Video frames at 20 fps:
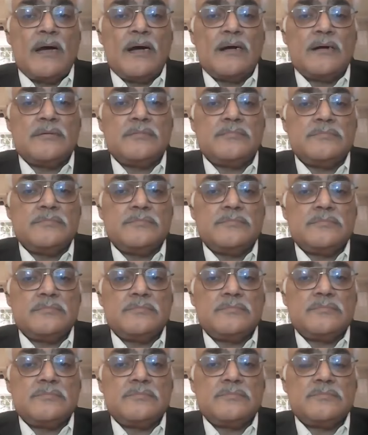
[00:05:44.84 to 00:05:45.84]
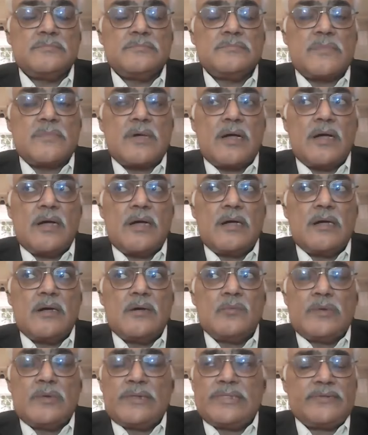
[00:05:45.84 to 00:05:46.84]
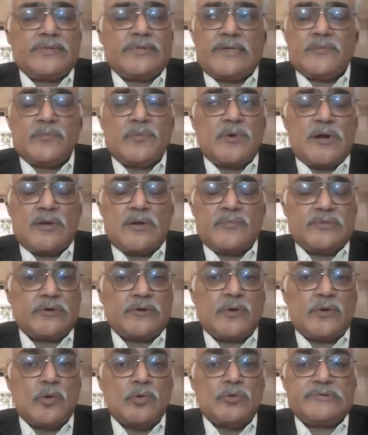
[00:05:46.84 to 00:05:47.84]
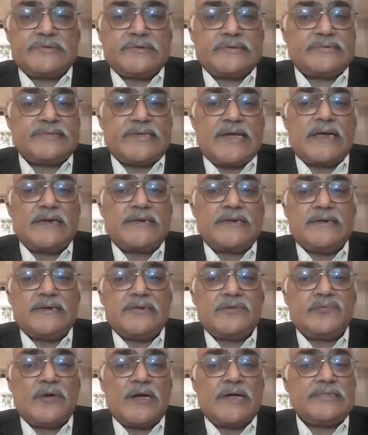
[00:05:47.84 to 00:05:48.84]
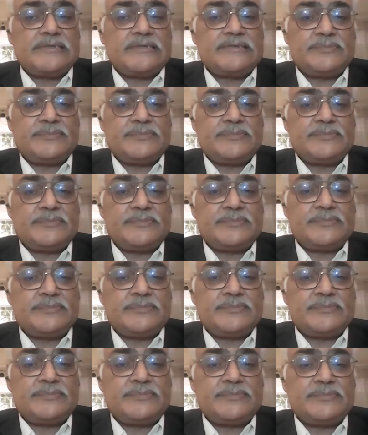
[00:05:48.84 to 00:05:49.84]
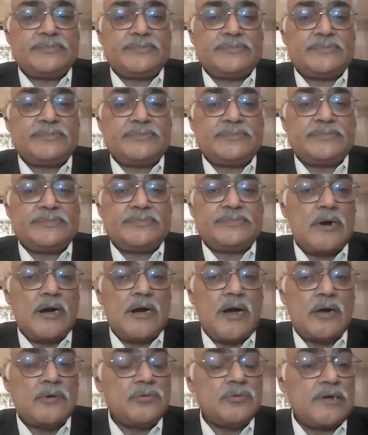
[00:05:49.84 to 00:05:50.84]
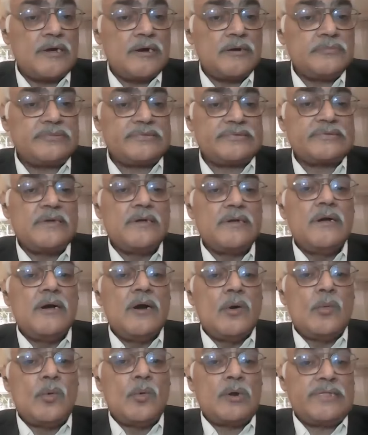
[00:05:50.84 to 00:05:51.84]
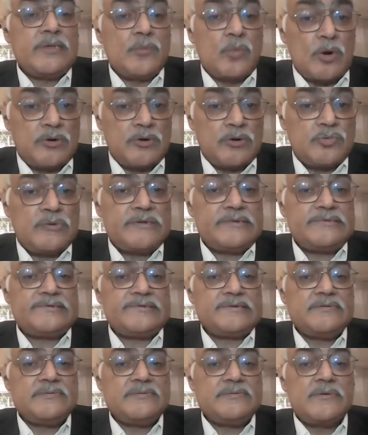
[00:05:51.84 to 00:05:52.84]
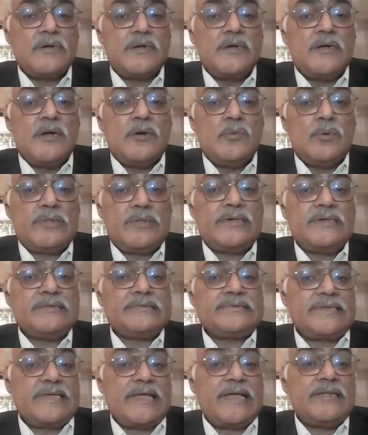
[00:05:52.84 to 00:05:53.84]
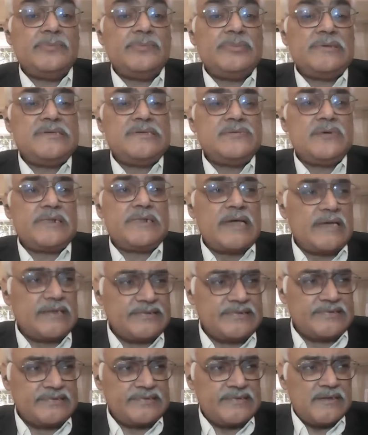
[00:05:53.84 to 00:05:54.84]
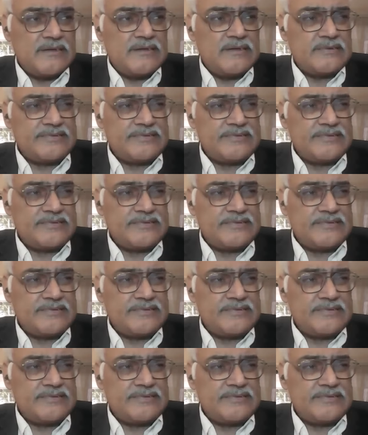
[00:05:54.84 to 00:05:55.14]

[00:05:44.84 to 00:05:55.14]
um, when they work with the coaches, they identify the specific four outcomes, what they want to achieve, whether it can be even as